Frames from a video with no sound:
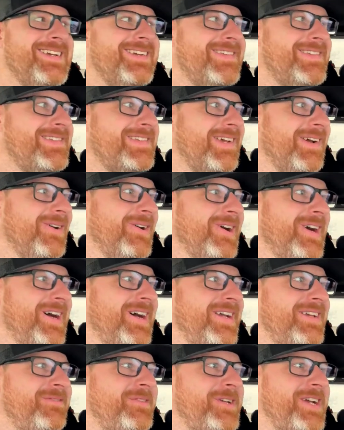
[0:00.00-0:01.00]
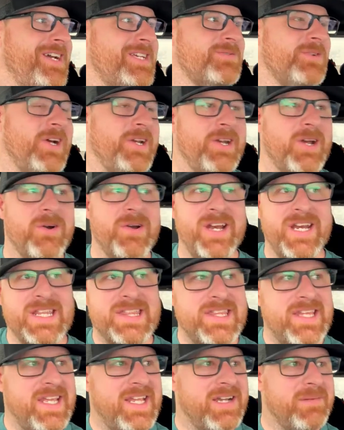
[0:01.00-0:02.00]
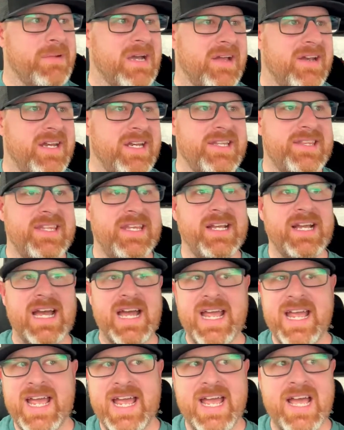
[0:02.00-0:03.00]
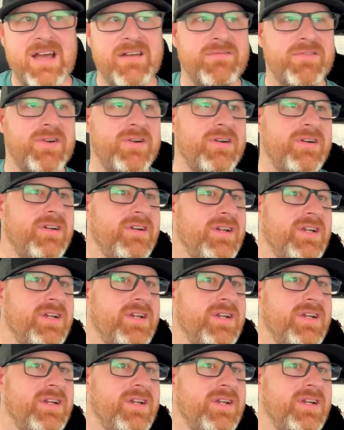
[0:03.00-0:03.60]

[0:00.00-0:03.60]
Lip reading: So if you guys want to know anything about anything I have or